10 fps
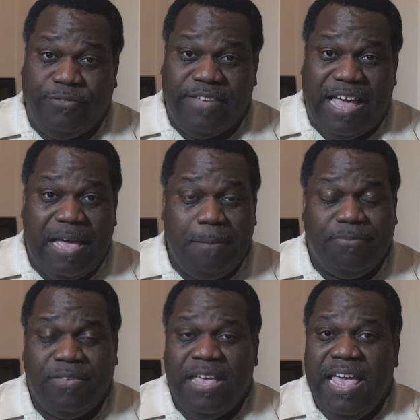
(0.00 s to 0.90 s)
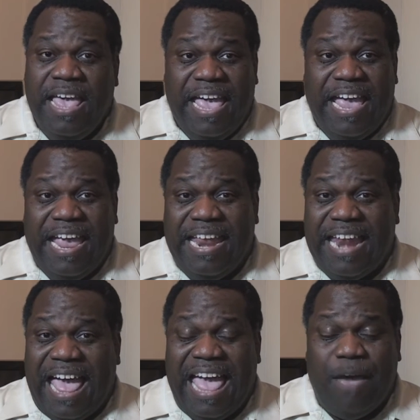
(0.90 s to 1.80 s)
times and
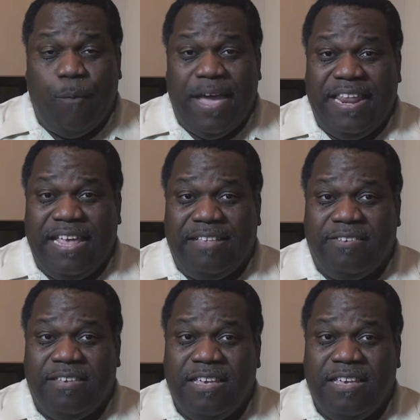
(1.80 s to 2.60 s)
I have waited